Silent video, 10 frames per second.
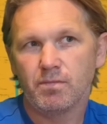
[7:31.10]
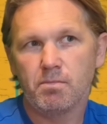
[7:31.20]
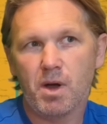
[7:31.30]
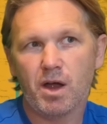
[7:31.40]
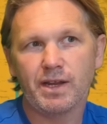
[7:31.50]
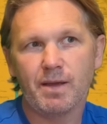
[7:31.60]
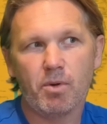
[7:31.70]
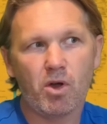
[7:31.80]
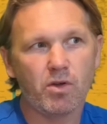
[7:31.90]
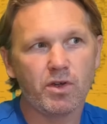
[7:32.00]
Marnie
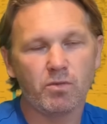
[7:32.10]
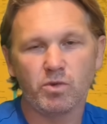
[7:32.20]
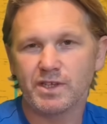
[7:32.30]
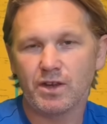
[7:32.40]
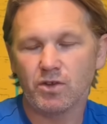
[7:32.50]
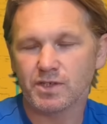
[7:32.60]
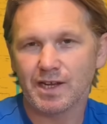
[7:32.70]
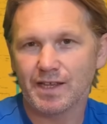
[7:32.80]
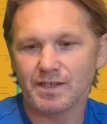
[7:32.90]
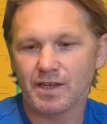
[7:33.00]
Libok was then not
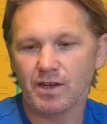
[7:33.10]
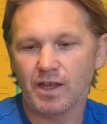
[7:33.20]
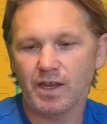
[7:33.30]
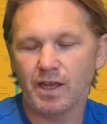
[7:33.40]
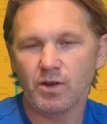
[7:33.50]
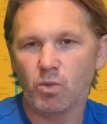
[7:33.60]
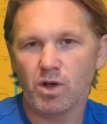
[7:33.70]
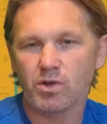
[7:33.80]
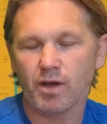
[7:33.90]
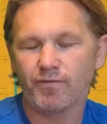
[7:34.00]
selected in a
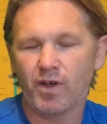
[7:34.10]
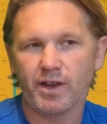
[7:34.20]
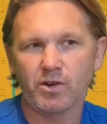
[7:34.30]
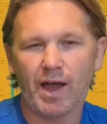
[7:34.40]
World Cup final.